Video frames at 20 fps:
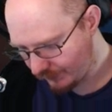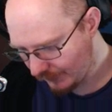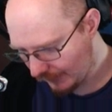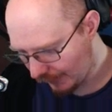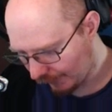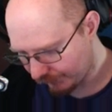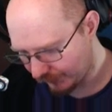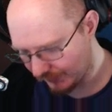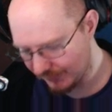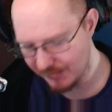
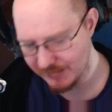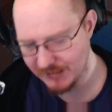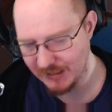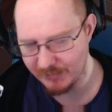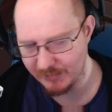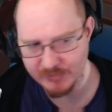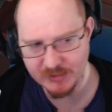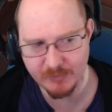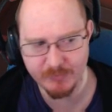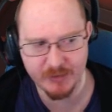I've seen it
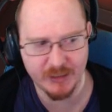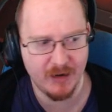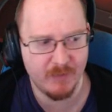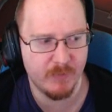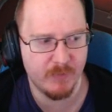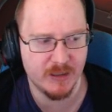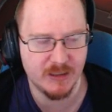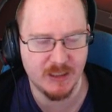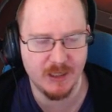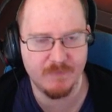time and time again
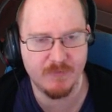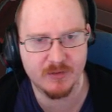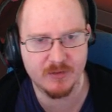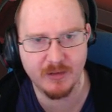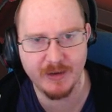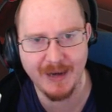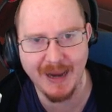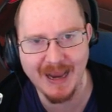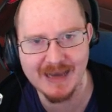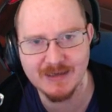where D.Vas
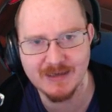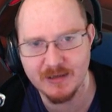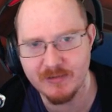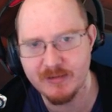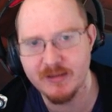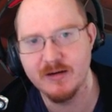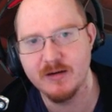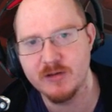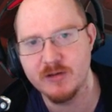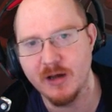like
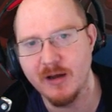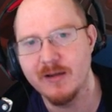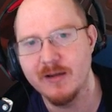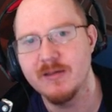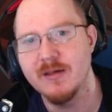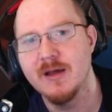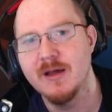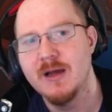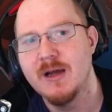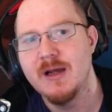
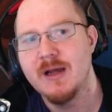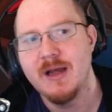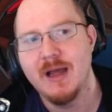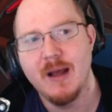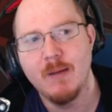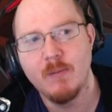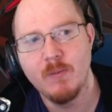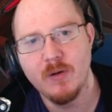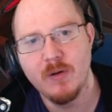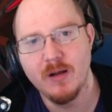anti-synergize
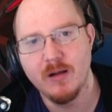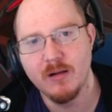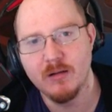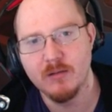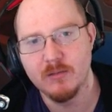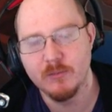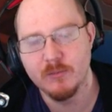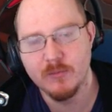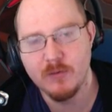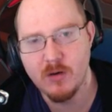and
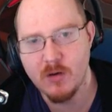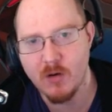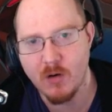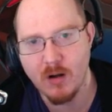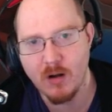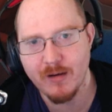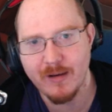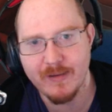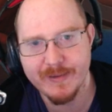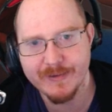will
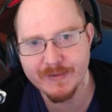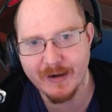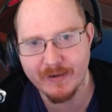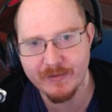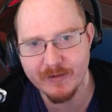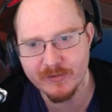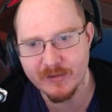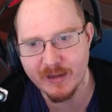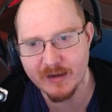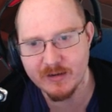not let their
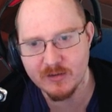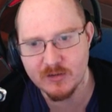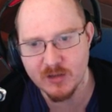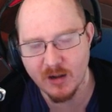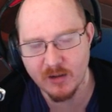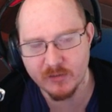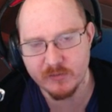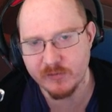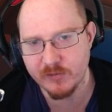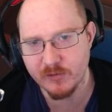Zaryas get any
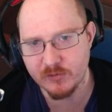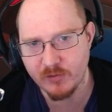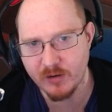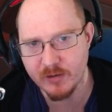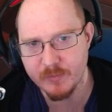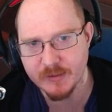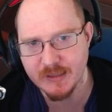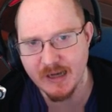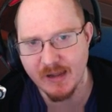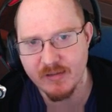charge because they're trying
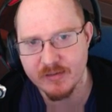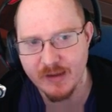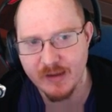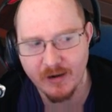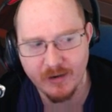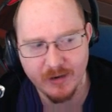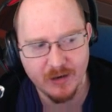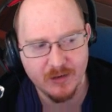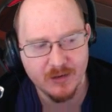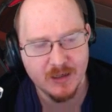to protect the
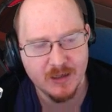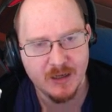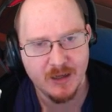Zarya.